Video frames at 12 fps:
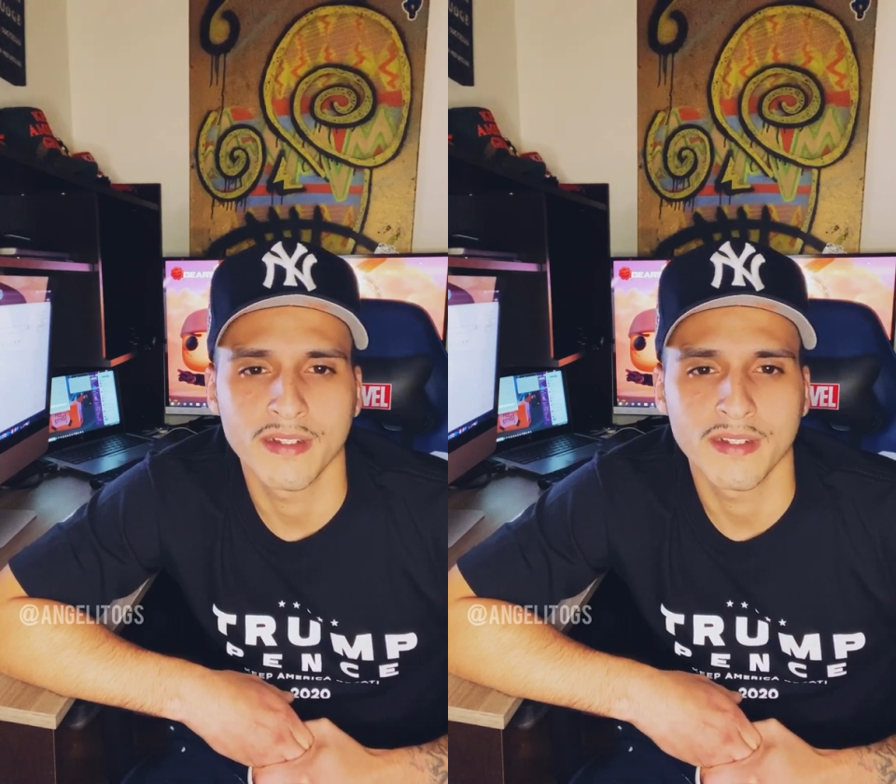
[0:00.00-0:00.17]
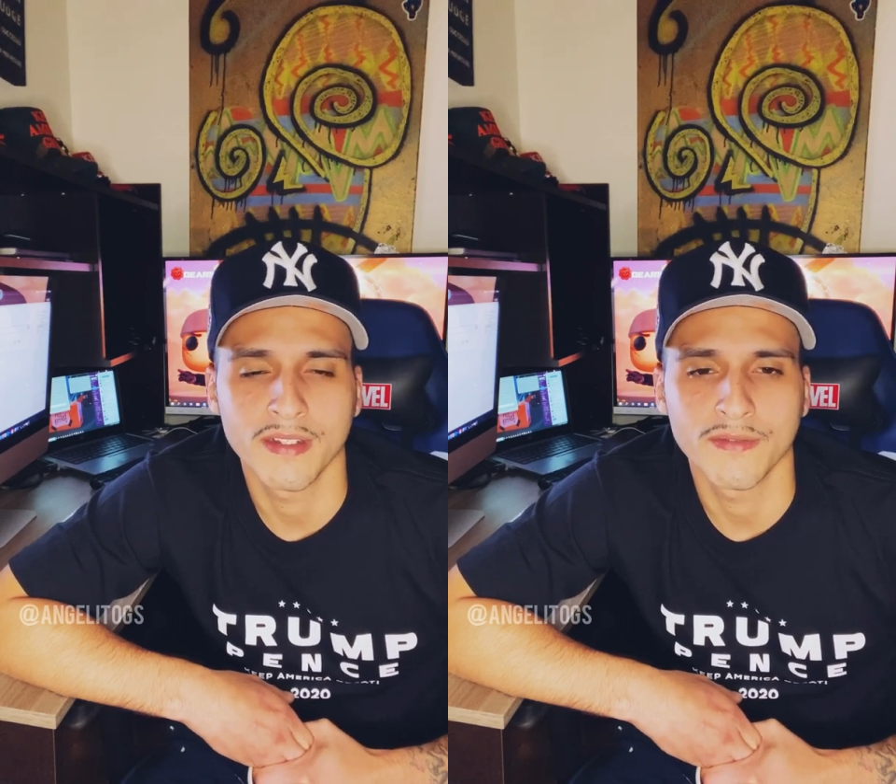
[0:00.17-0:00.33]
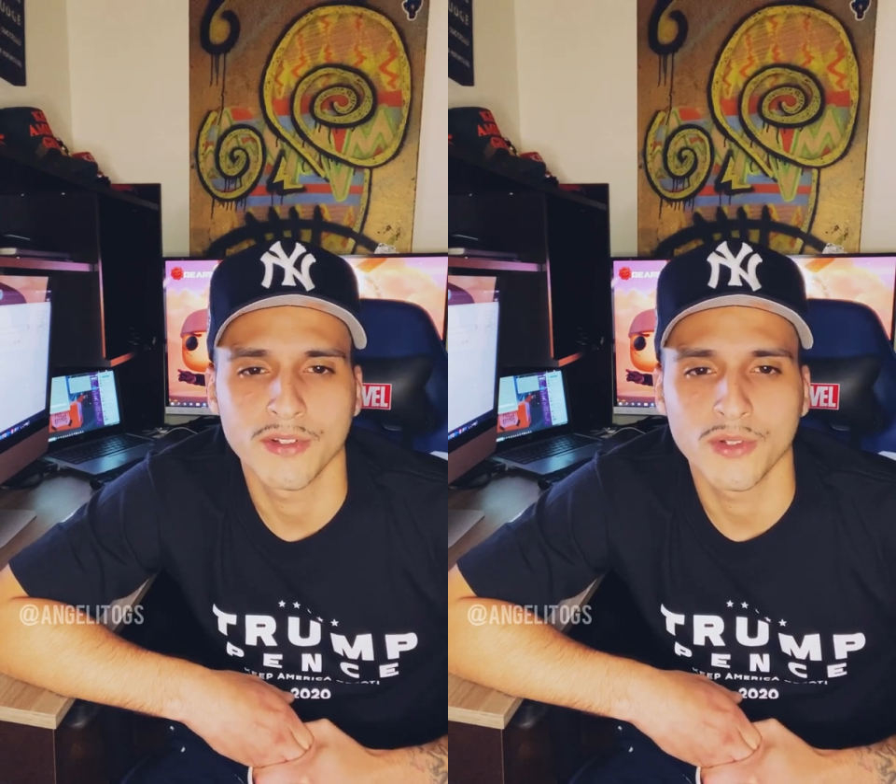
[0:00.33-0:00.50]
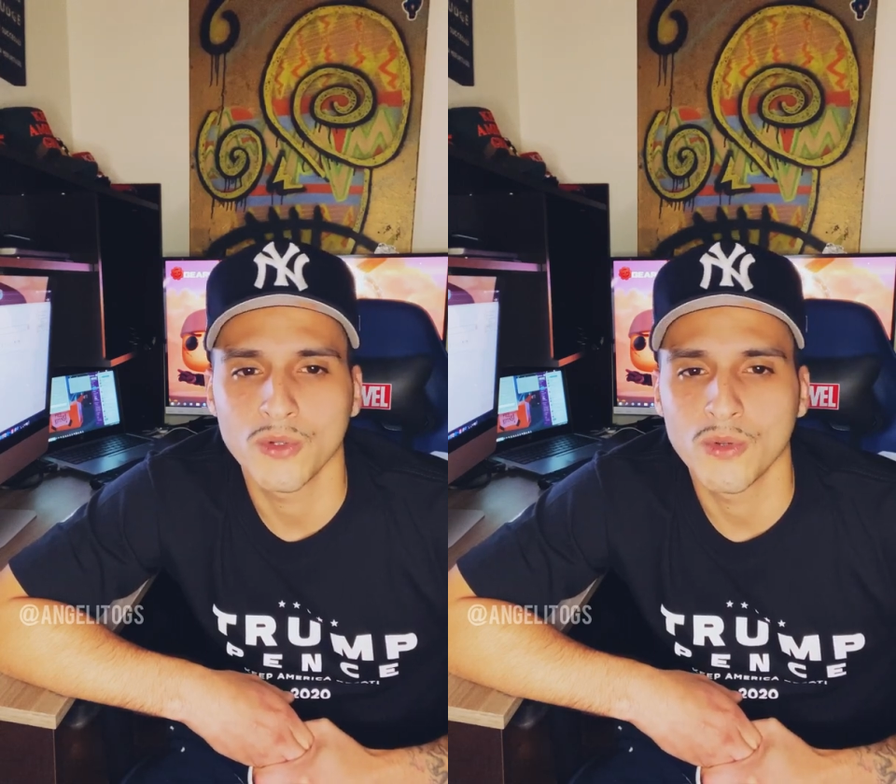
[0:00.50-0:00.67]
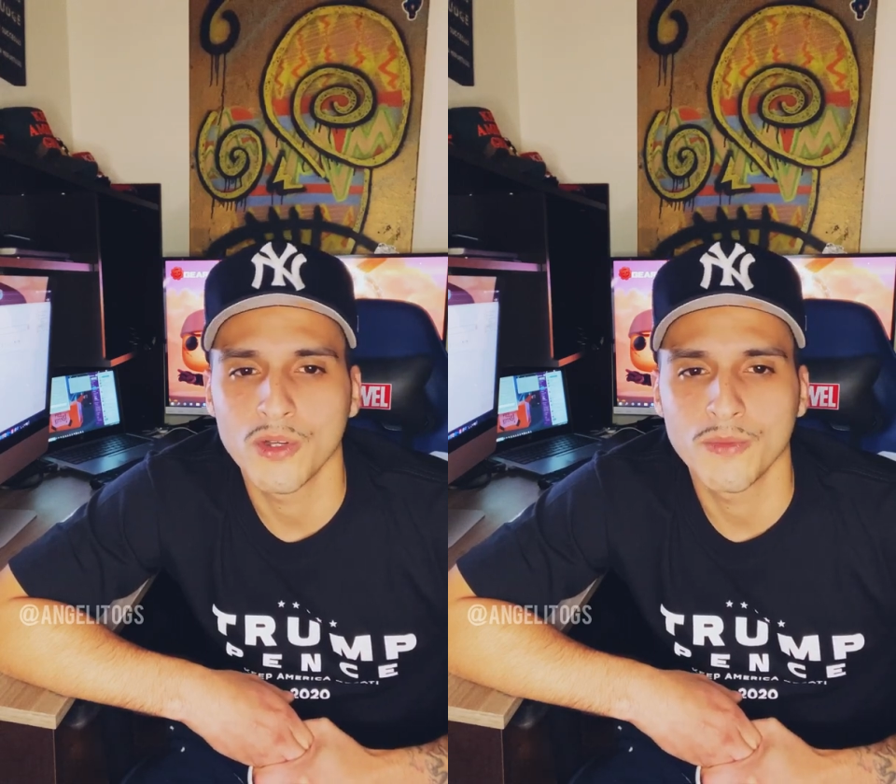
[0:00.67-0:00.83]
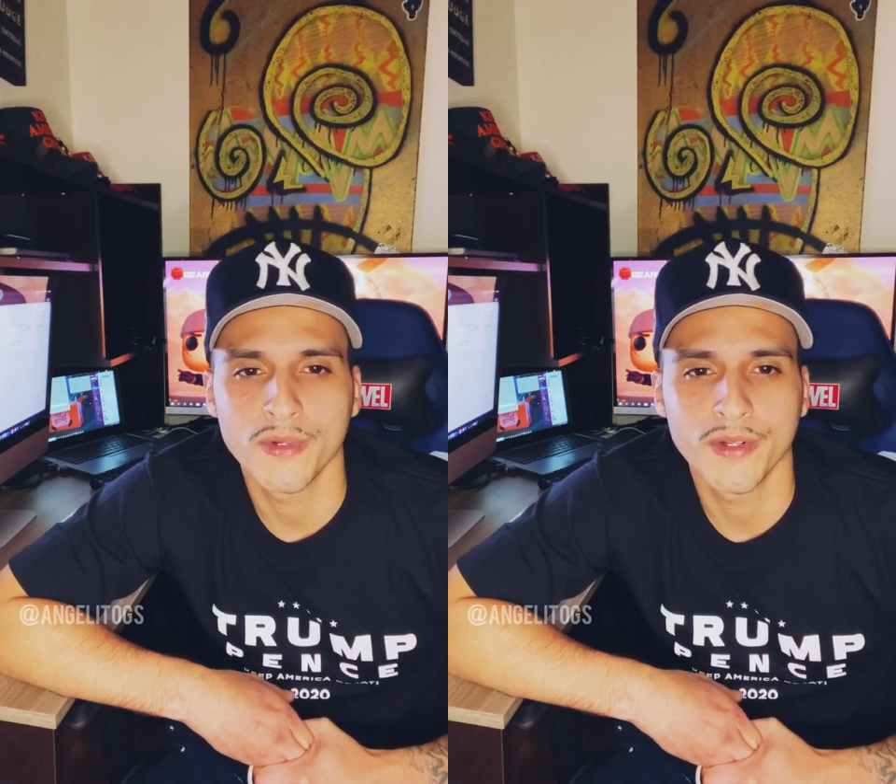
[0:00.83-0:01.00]
Governor
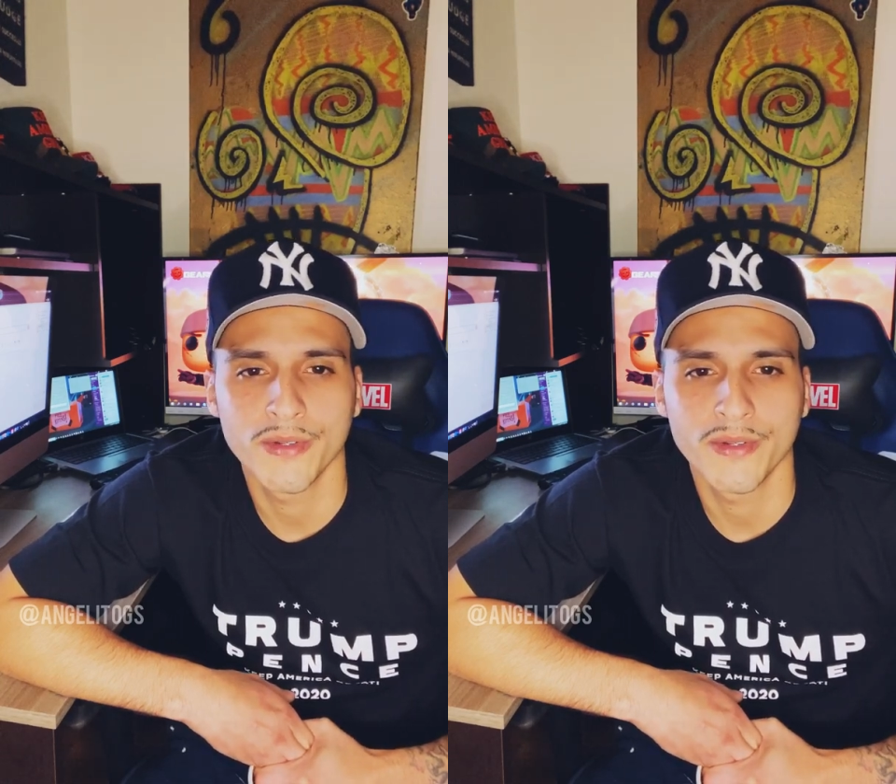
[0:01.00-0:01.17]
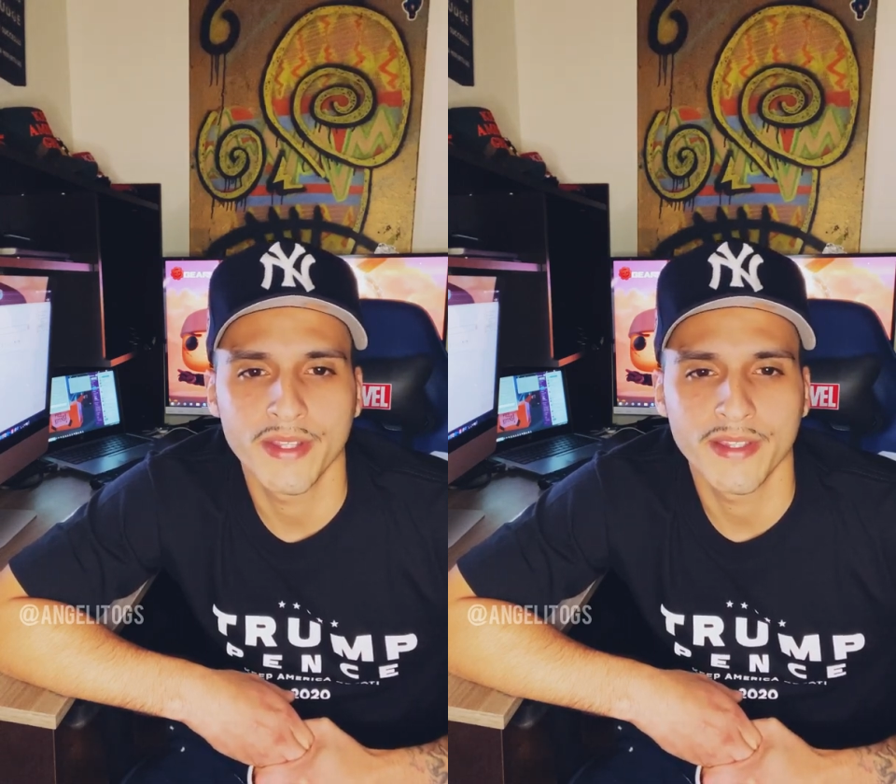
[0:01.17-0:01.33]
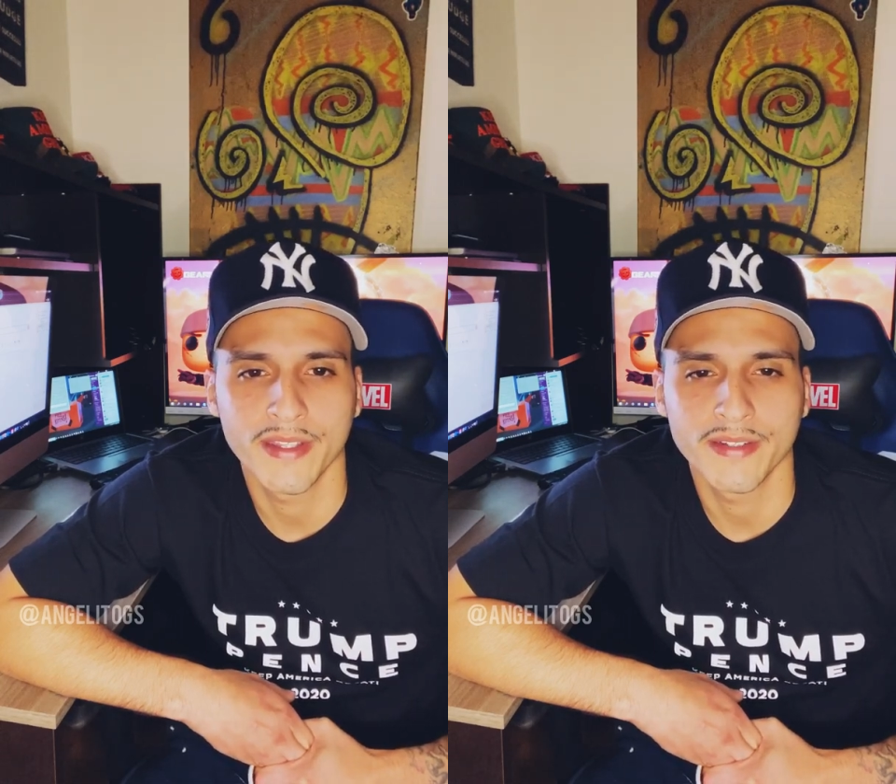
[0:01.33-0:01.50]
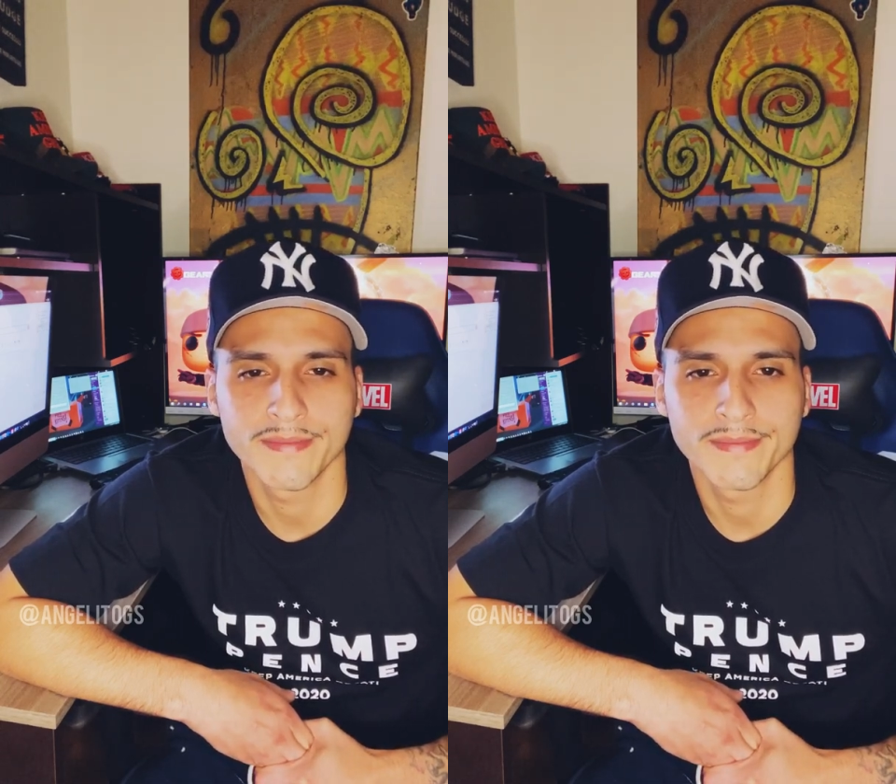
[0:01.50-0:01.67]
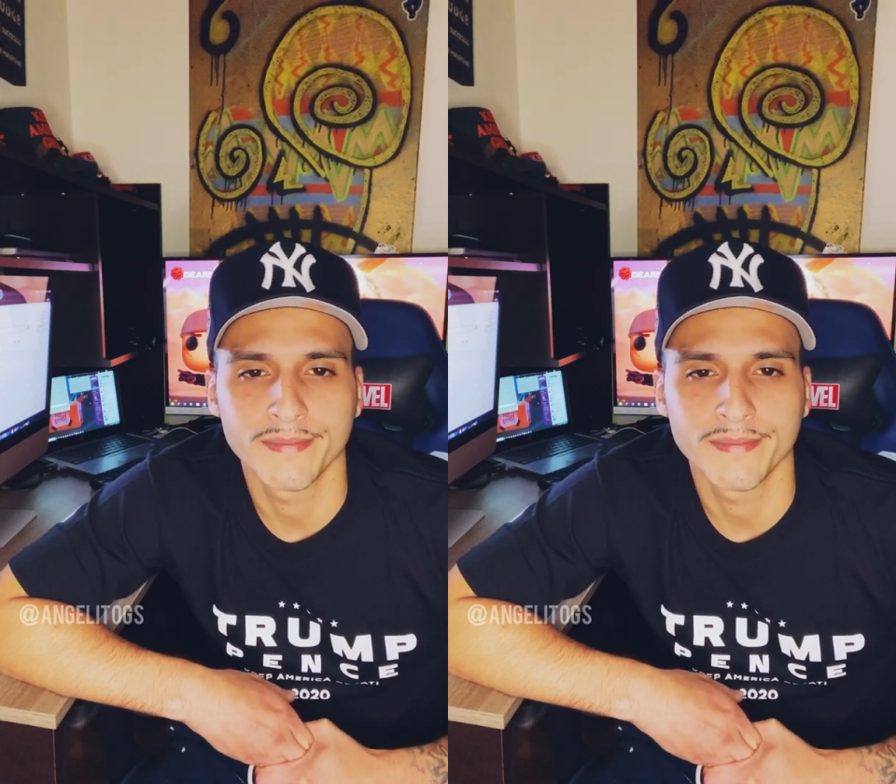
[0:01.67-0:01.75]
Cuomo and then